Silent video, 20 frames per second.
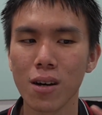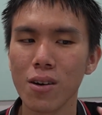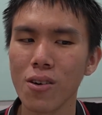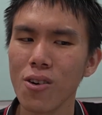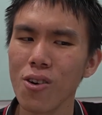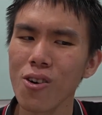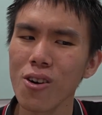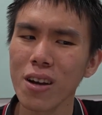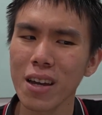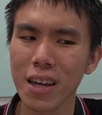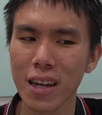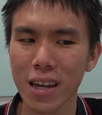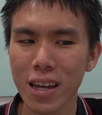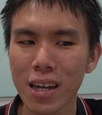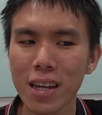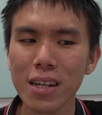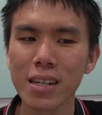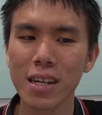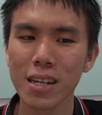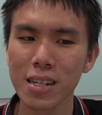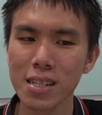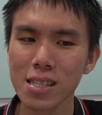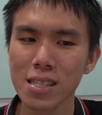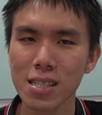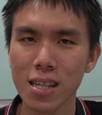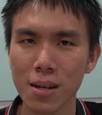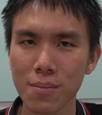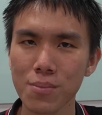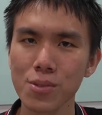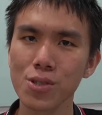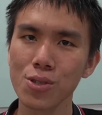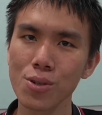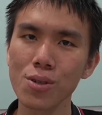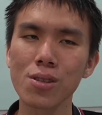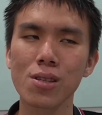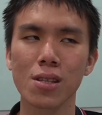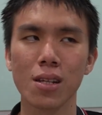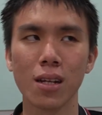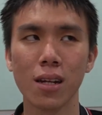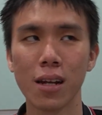Okay, there is some
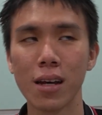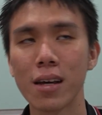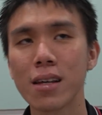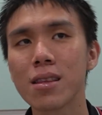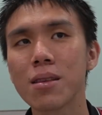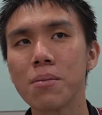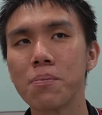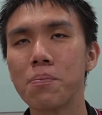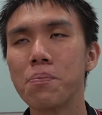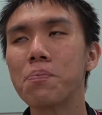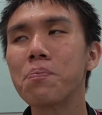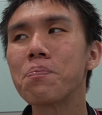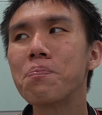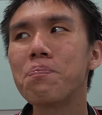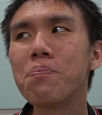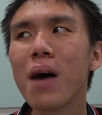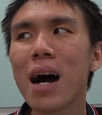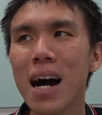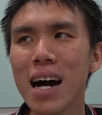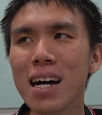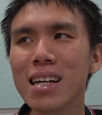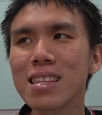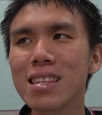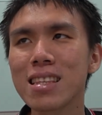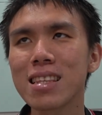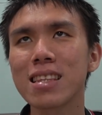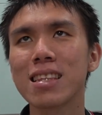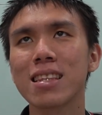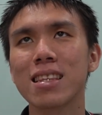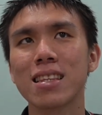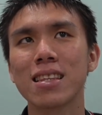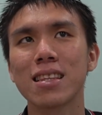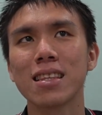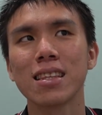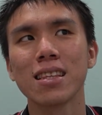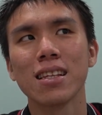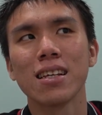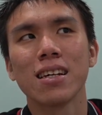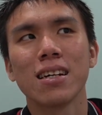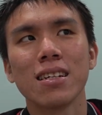truth in that, but
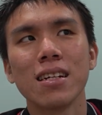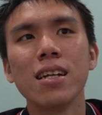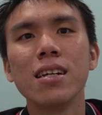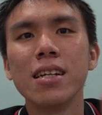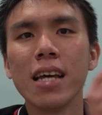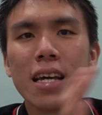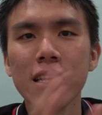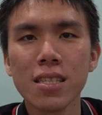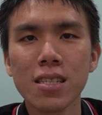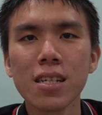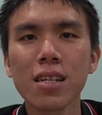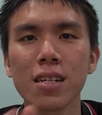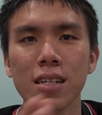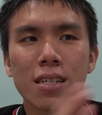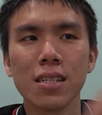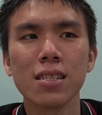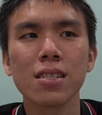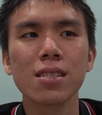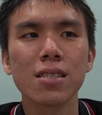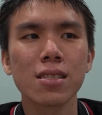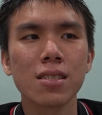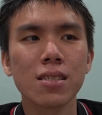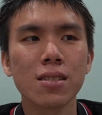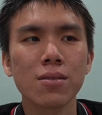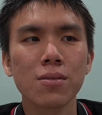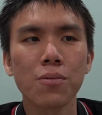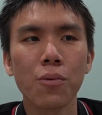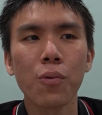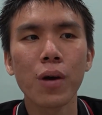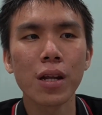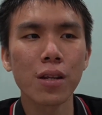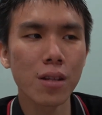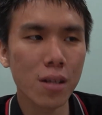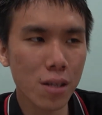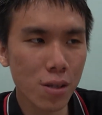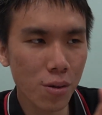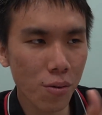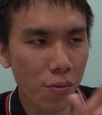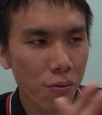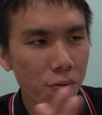the danger is when
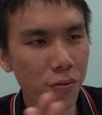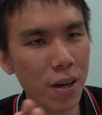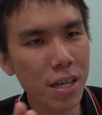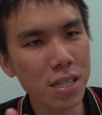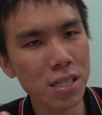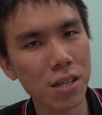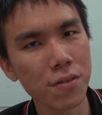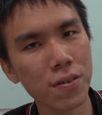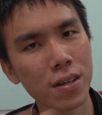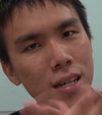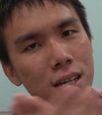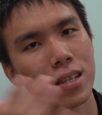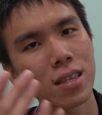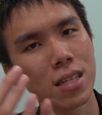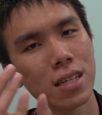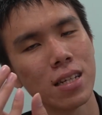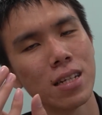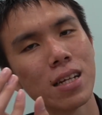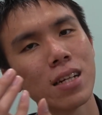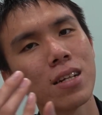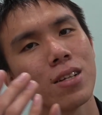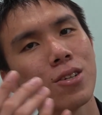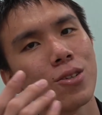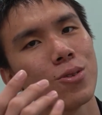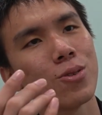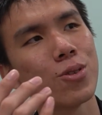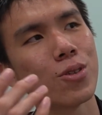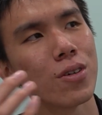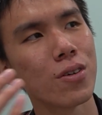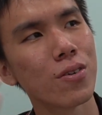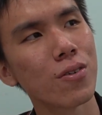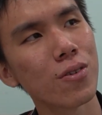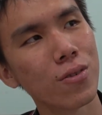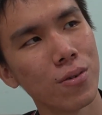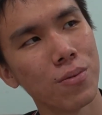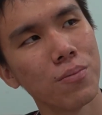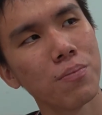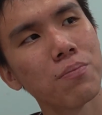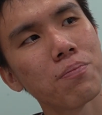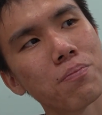you face difficulty, then
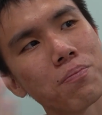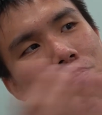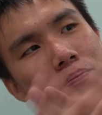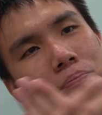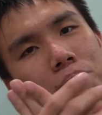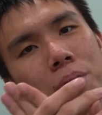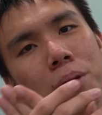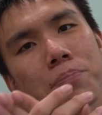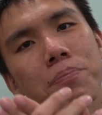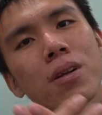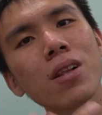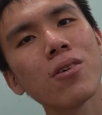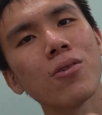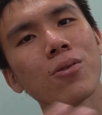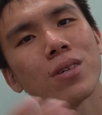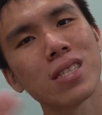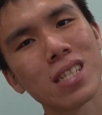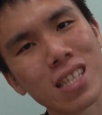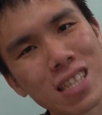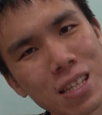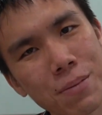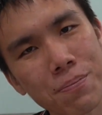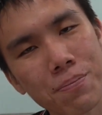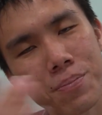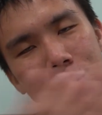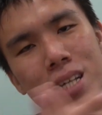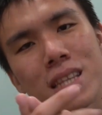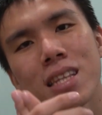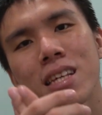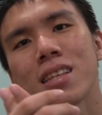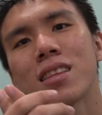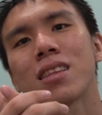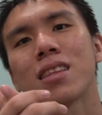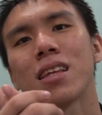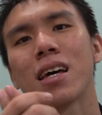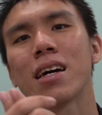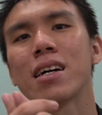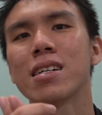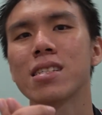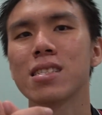people always interpret it
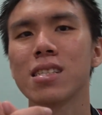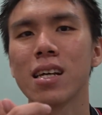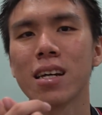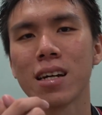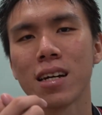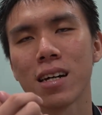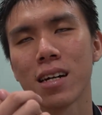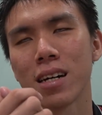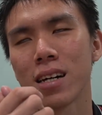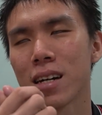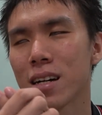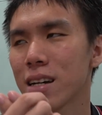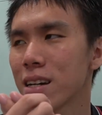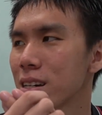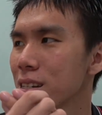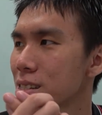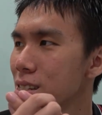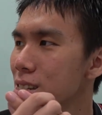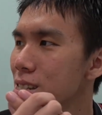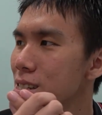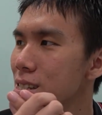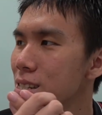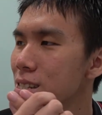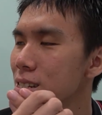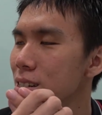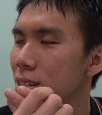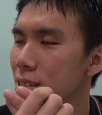as